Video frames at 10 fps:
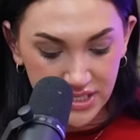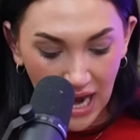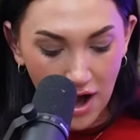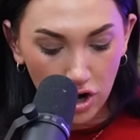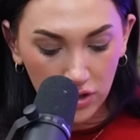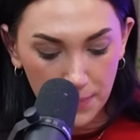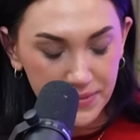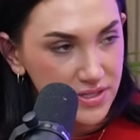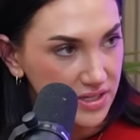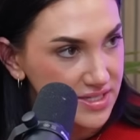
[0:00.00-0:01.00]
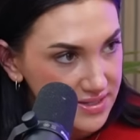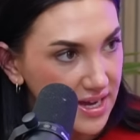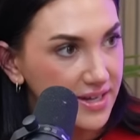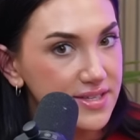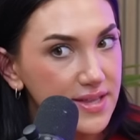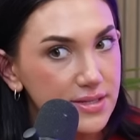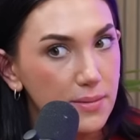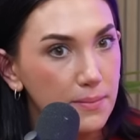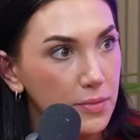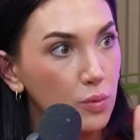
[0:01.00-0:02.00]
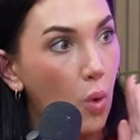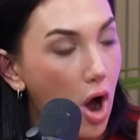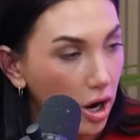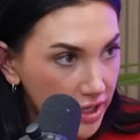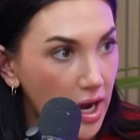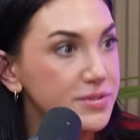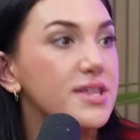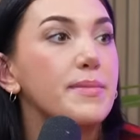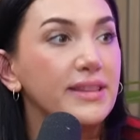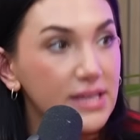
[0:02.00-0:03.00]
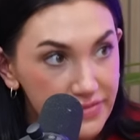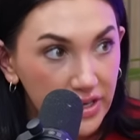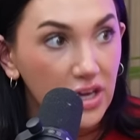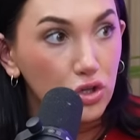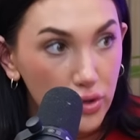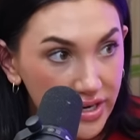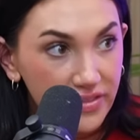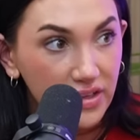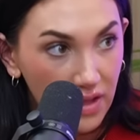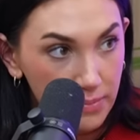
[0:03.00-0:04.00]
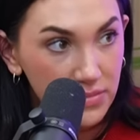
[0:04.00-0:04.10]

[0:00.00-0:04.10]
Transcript: entire clip is 16 seconds, and that's walking up to them and leaving included in the clip.